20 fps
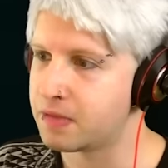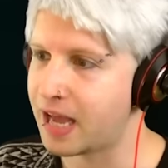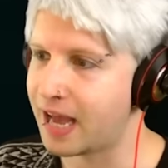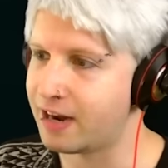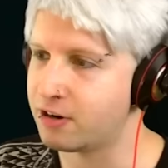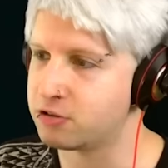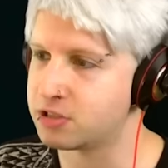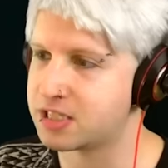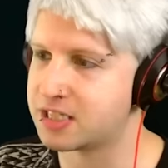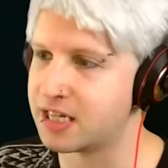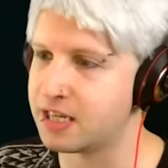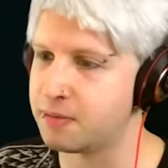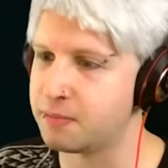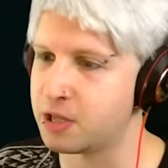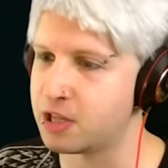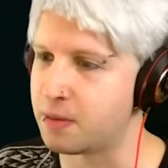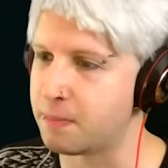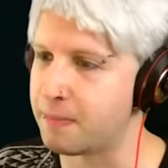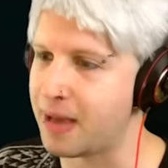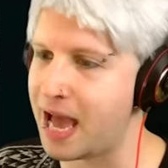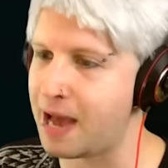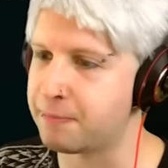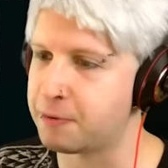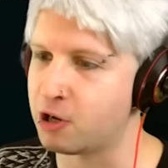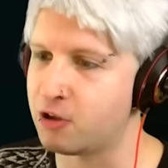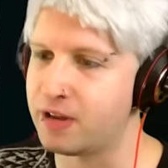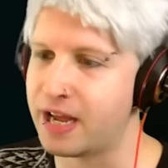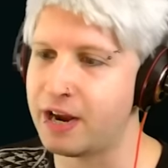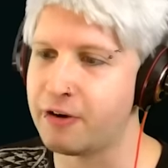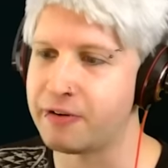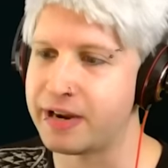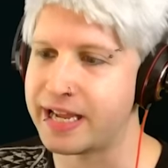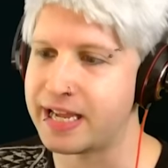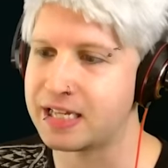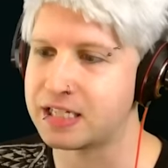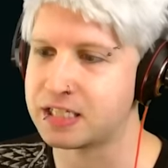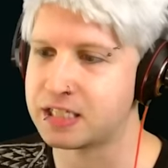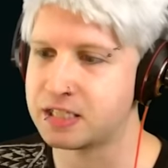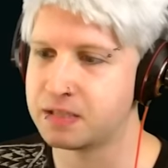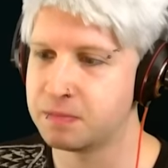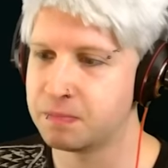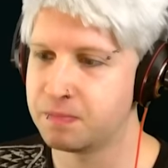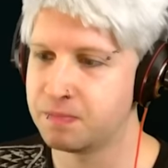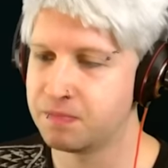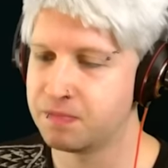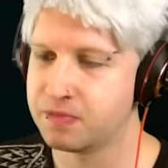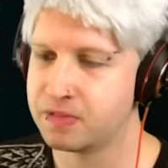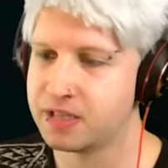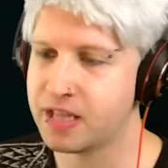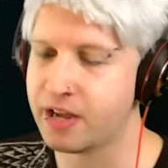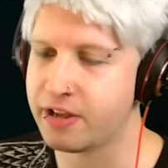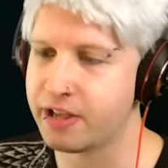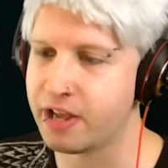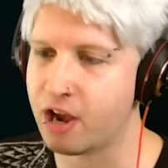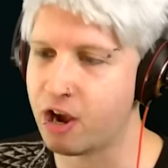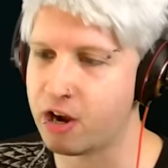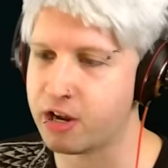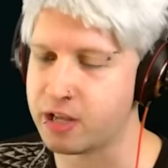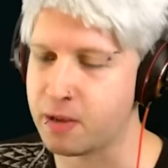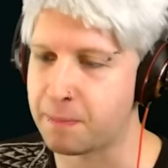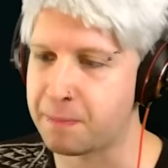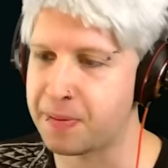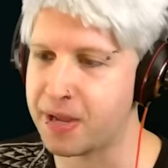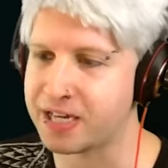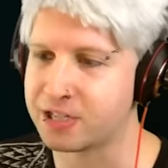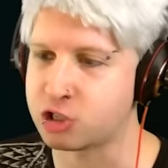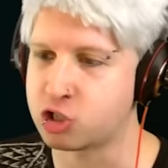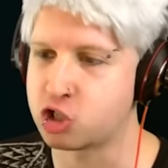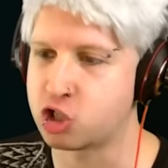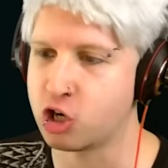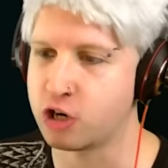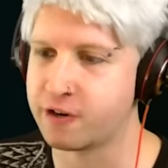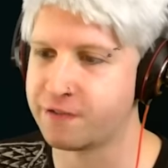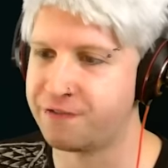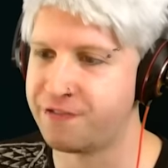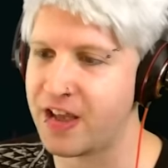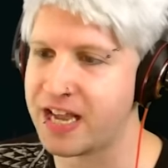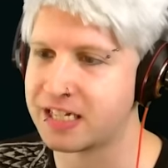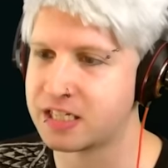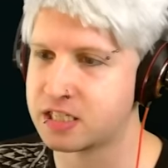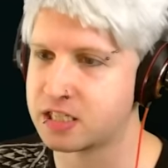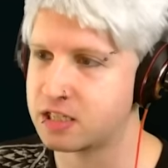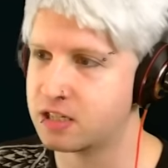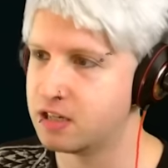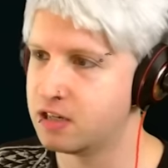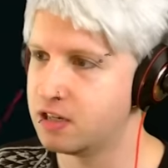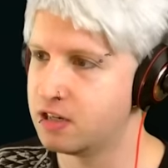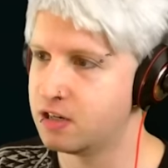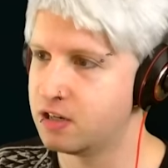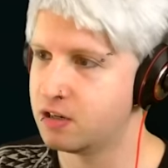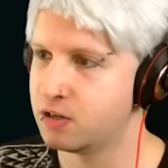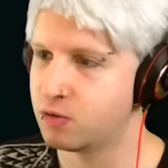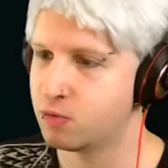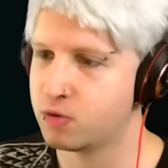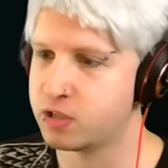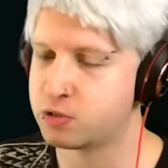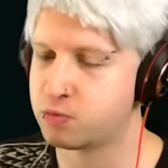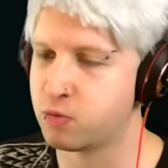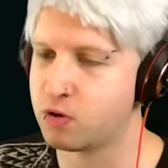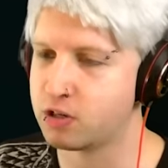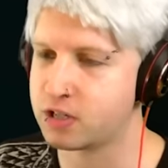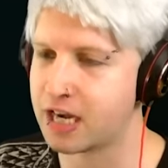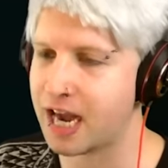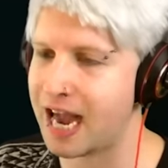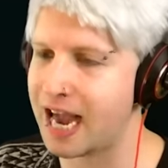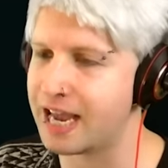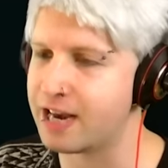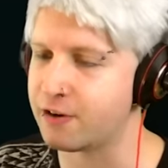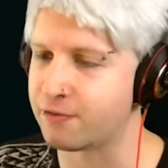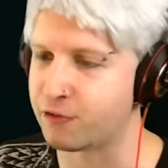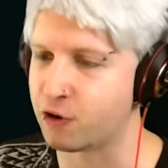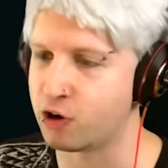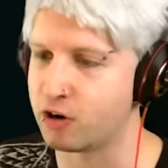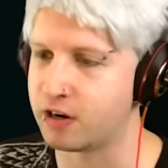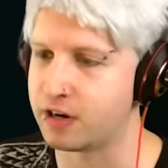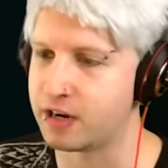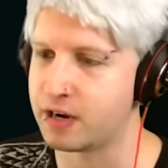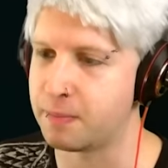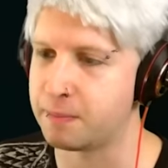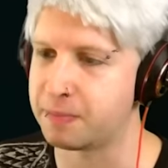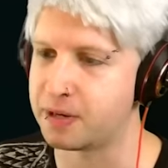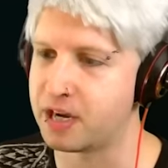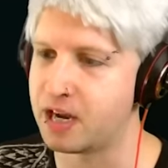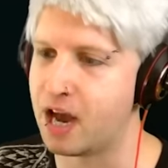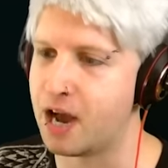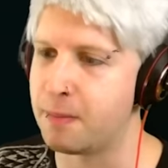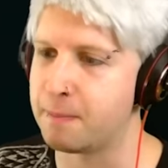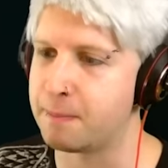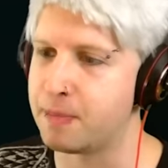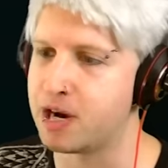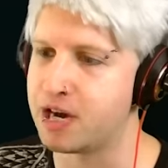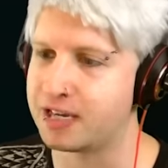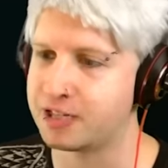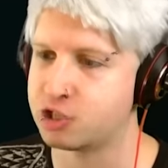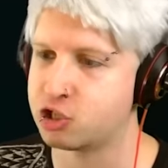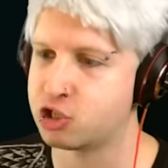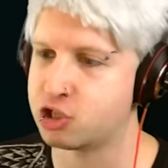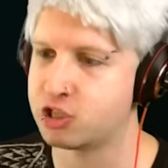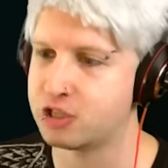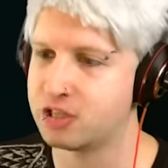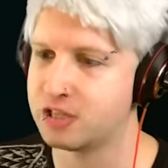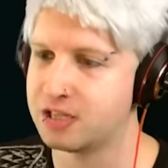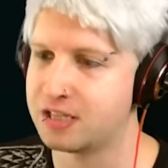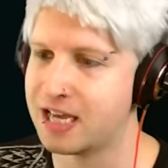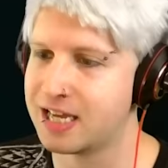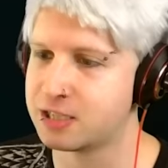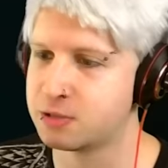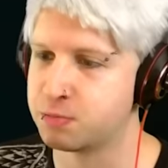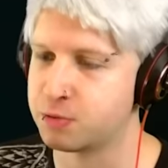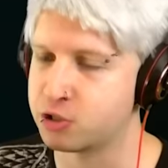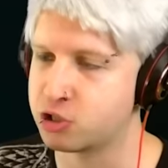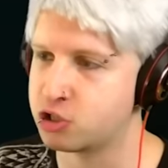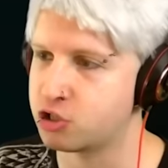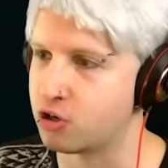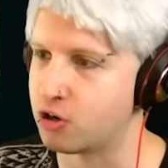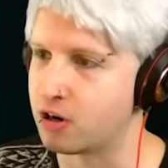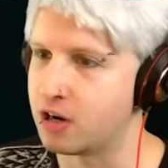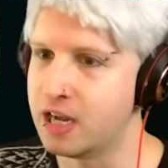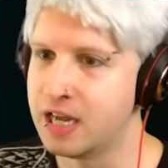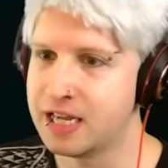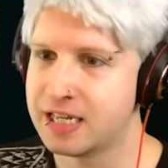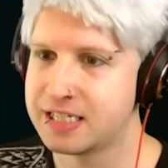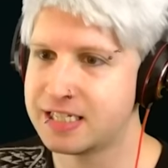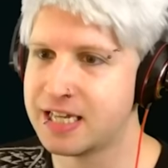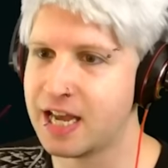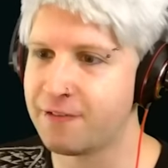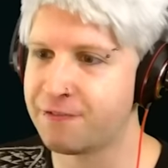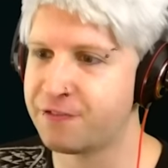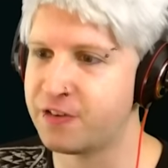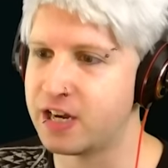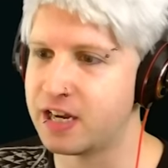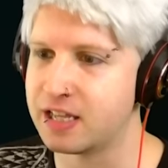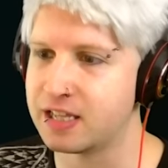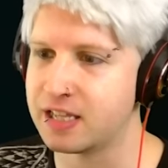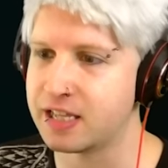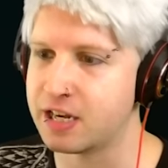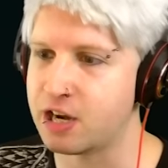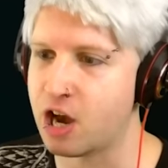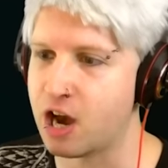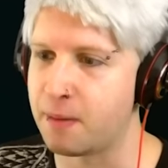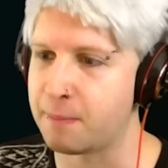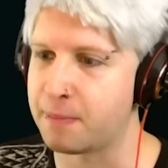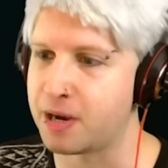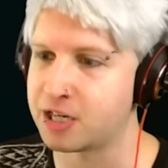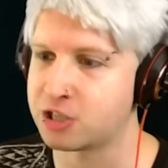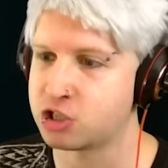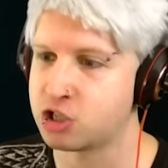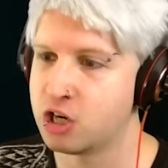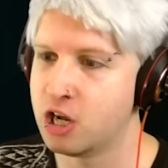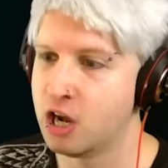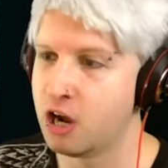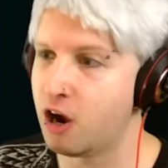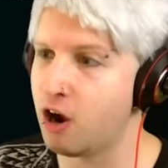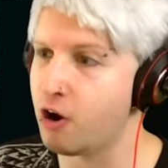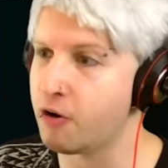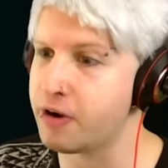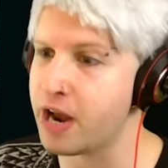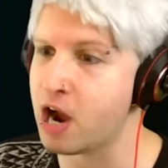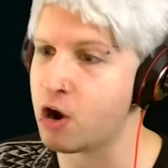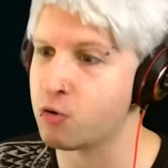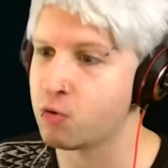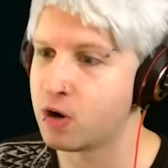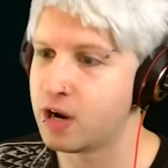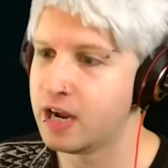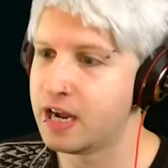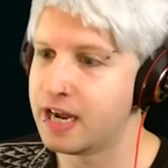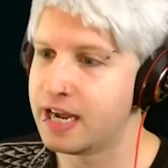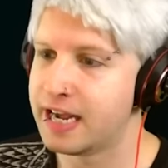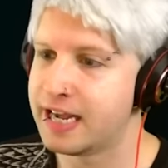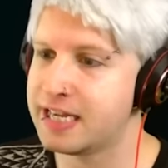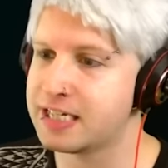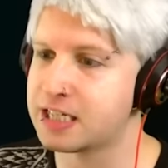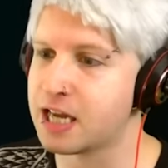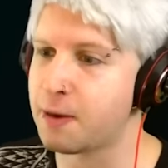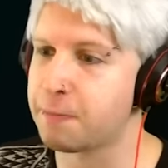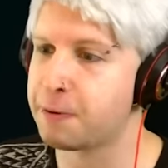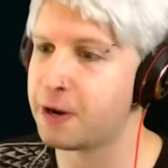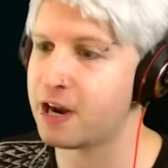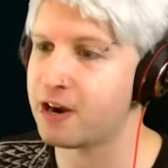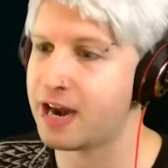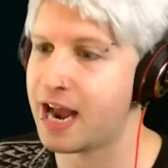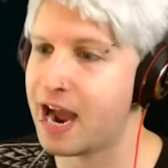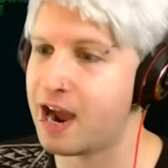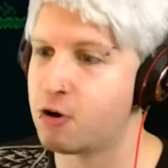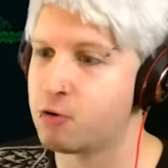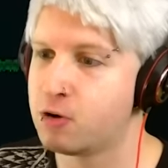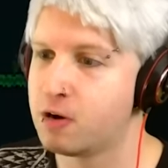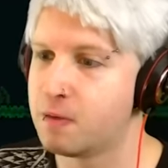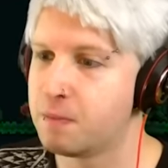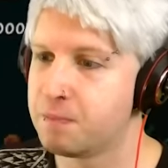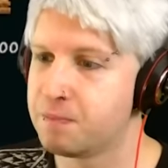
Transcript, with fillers: I don't see him on the map. Oh, there he is. There you are, you big jerk face. Which we're kind of hurting him, but not much. That's for sure. Definitely not much. Oh no, he's up here now.